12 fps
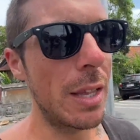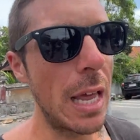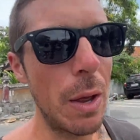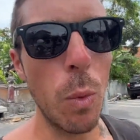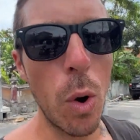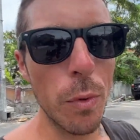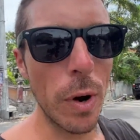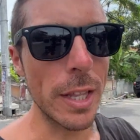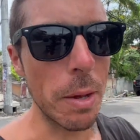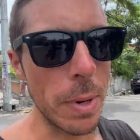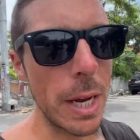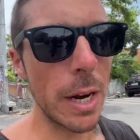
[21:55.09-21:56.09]
They won't run
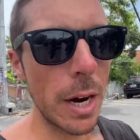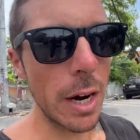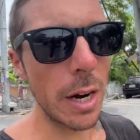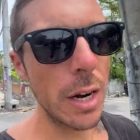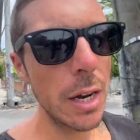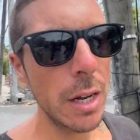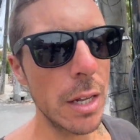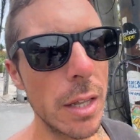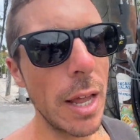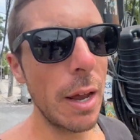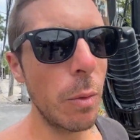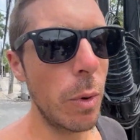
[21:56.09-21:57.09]
the meter.
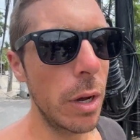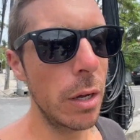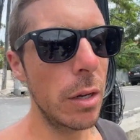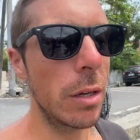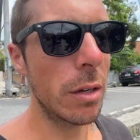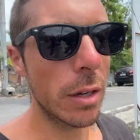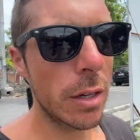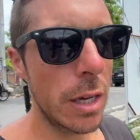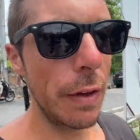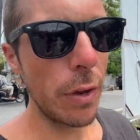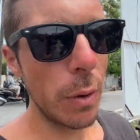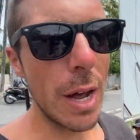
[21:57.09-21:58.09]
They will
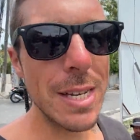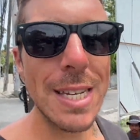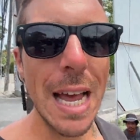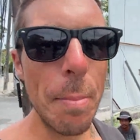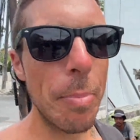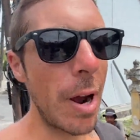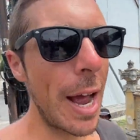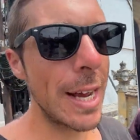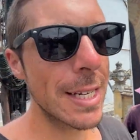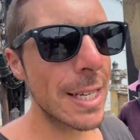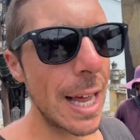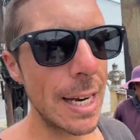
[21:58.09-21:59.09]
give you a set price
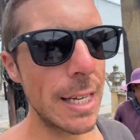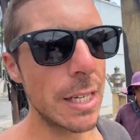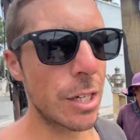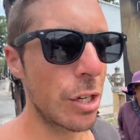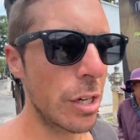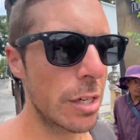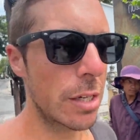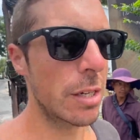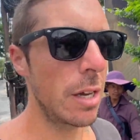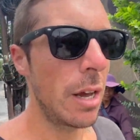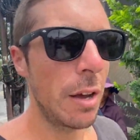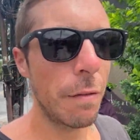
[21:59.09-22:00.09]
that is just
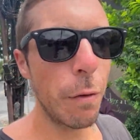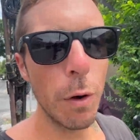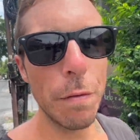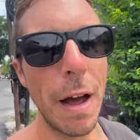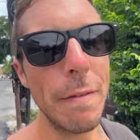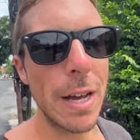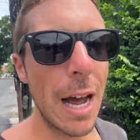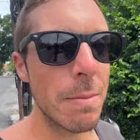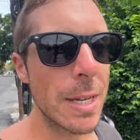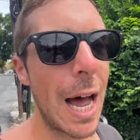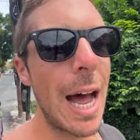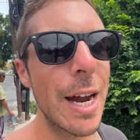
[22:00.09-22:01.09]
4 or 5 times
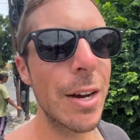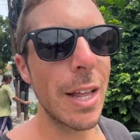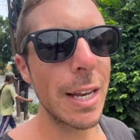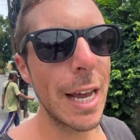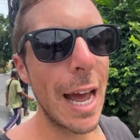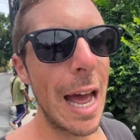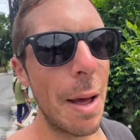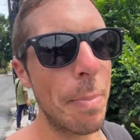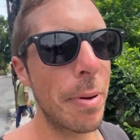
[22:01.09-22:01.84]
higher than the app.